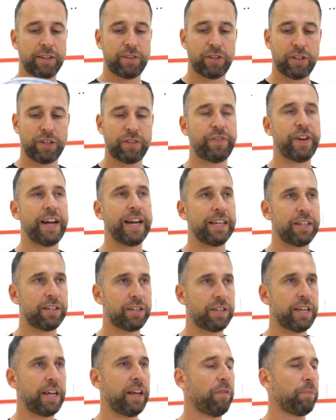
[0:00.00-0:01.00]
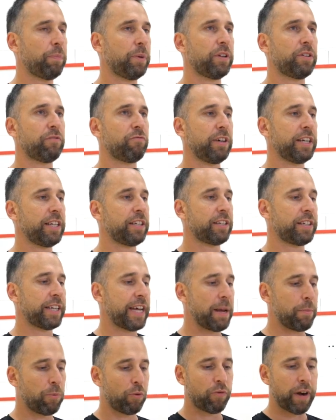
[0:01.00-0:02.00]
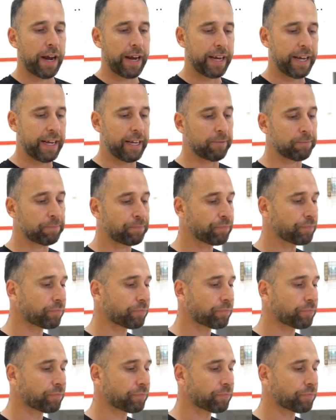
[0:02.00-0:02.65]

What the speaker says: it's fairly stiff, but it's a really stable racket.